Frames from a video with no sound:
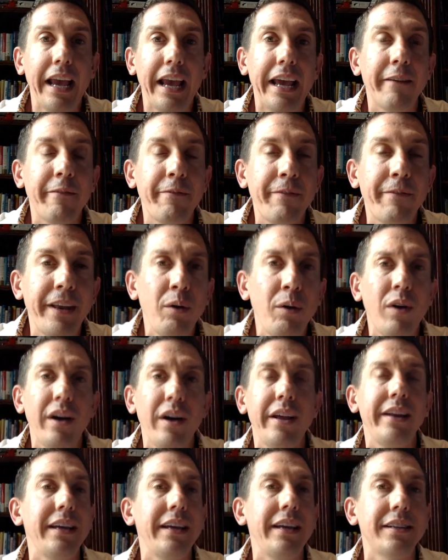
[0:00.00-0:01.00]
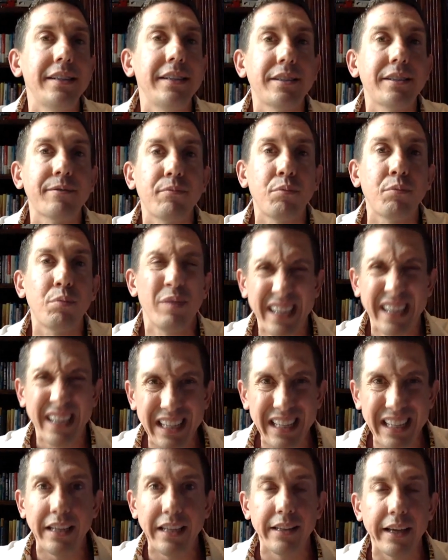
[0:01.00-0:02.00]
and if anyone is
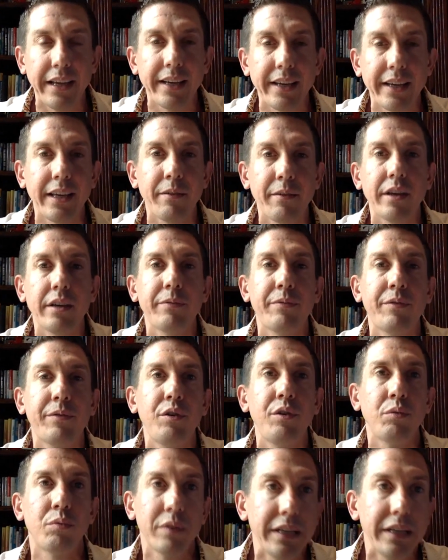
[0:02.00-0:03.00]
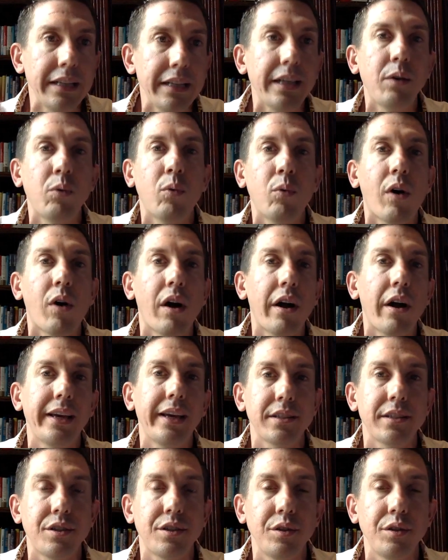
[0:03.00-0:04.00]
really like if, if you really want to
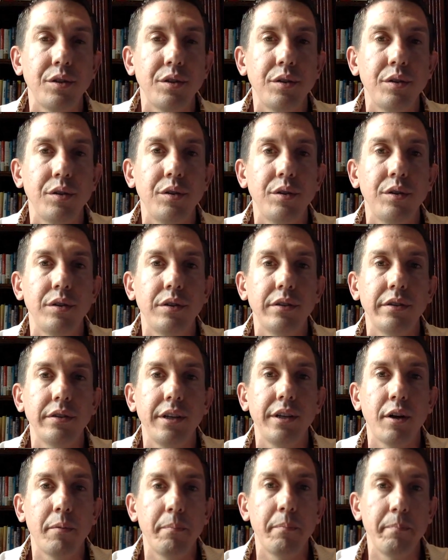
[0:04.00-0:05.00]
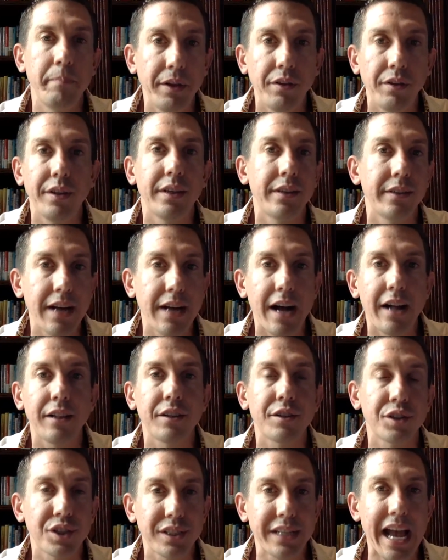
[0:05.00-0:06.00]
get to you know million
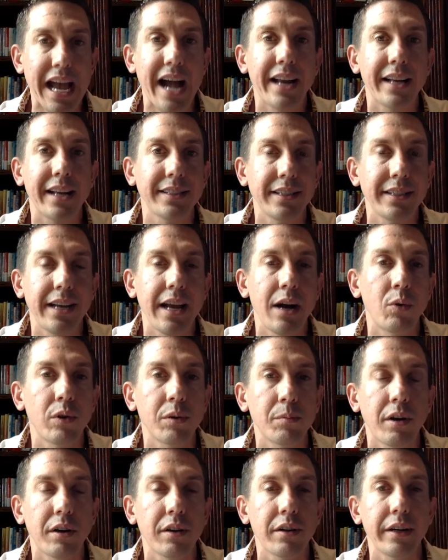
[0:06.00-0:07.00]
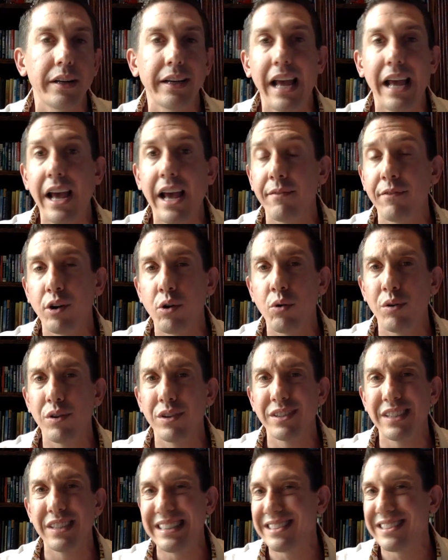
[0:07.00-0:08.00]
dollar status in network marketing i have a
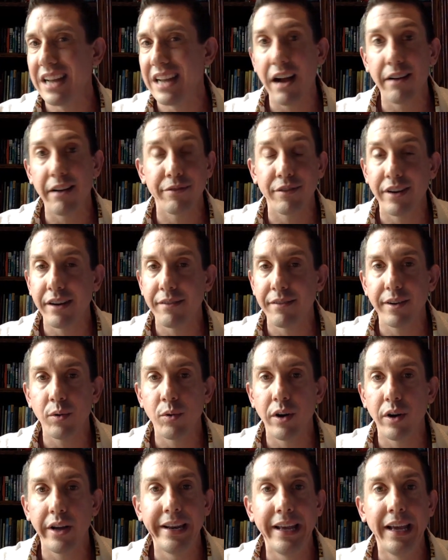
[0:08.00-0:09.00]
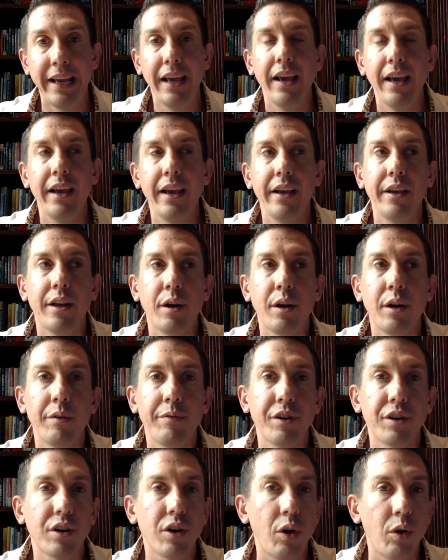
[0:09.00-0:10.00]
course that's not for everyone you know
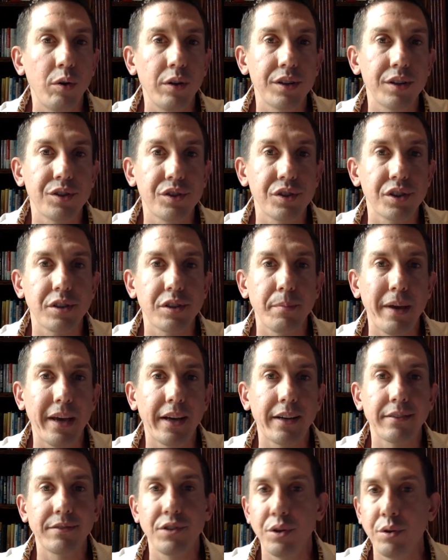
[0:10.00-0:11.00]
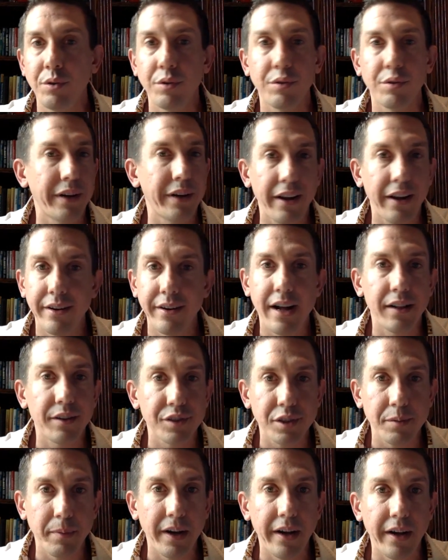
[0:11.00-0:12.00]
if your goal is just to make two three hundred
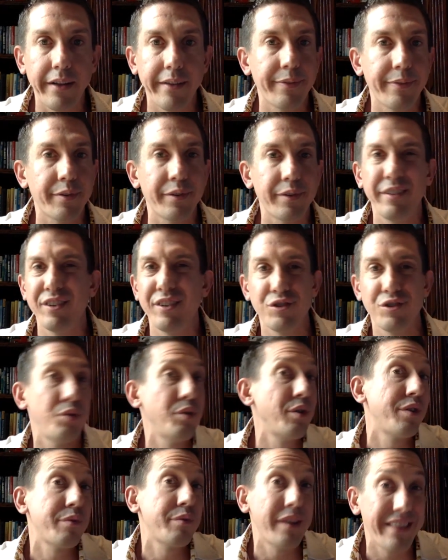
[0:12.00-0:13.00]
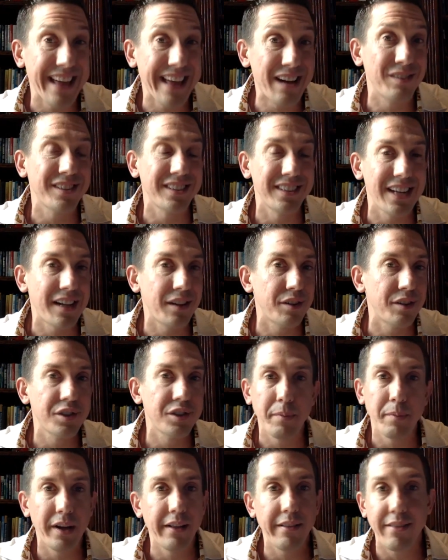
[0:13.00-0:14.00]
dollars a month or even two or three thousand
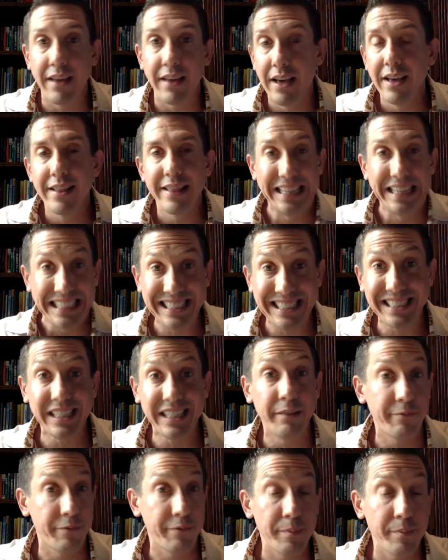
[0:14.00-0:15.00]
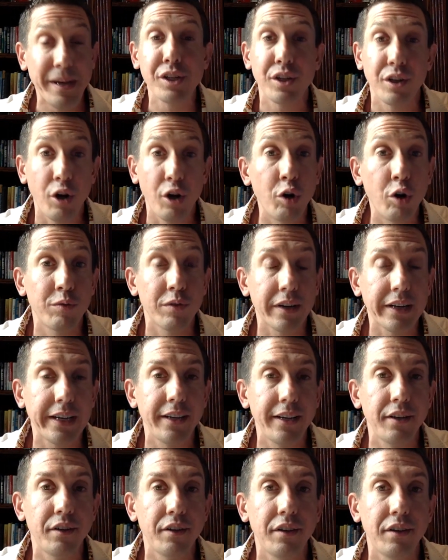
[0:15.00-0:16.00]
dollars a month this is information
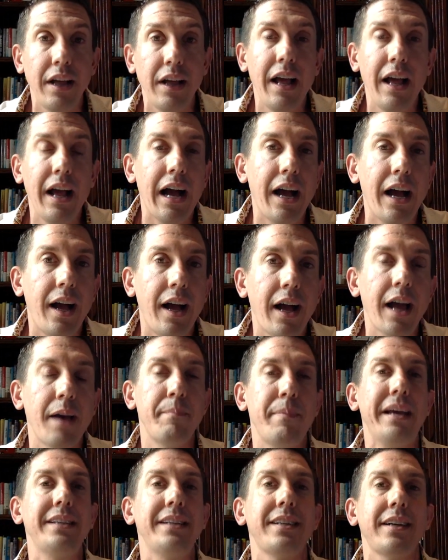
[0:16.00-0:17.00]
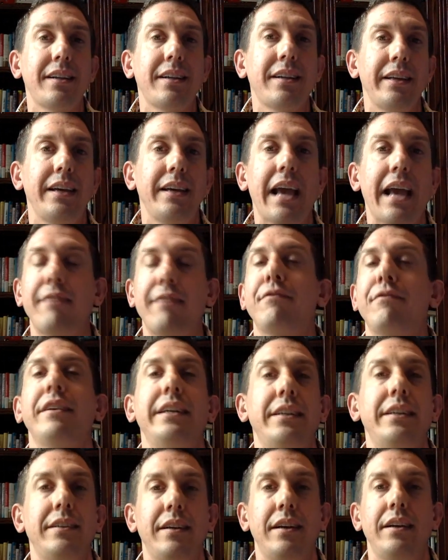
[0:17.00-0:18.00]
overkill uh, i basically
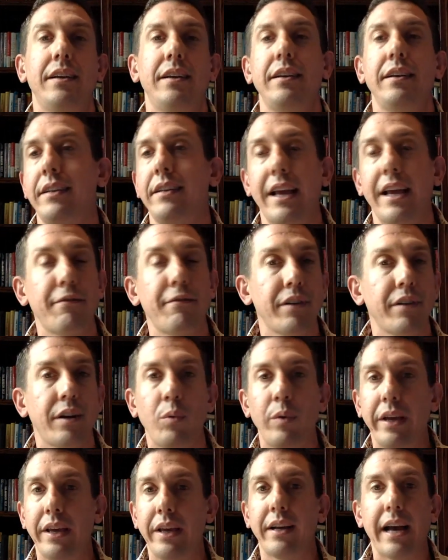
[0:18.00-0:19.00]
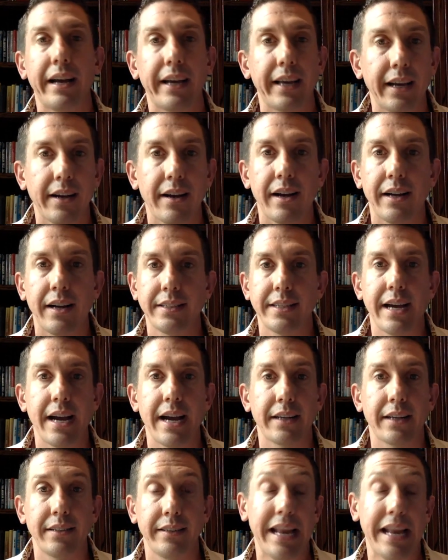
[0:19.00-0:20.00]
every every week I get
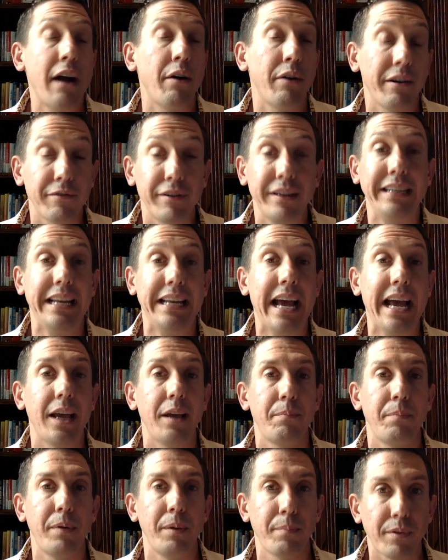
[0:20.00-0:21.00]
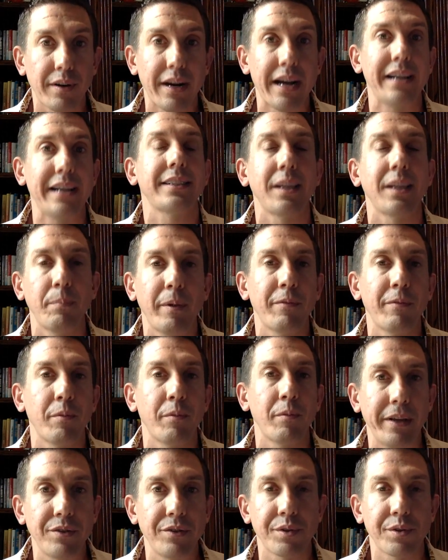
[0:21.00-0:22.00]
contacted now every day. People are asking me
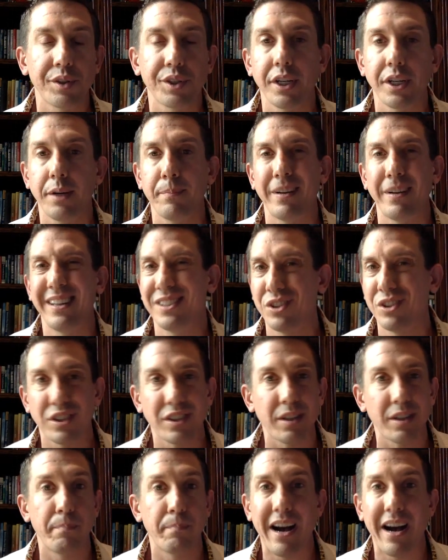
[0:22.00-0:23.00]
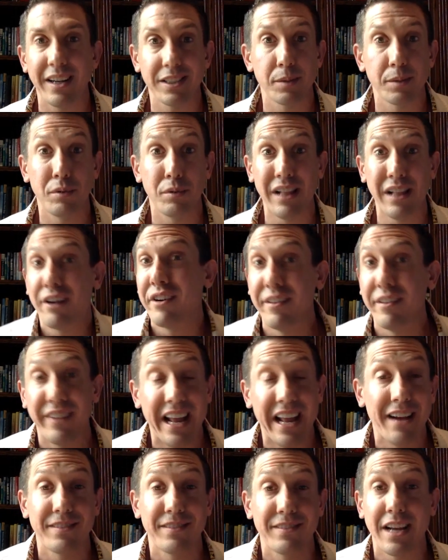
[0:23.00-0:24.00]
for mentorship, and it's just impossible. I don't even have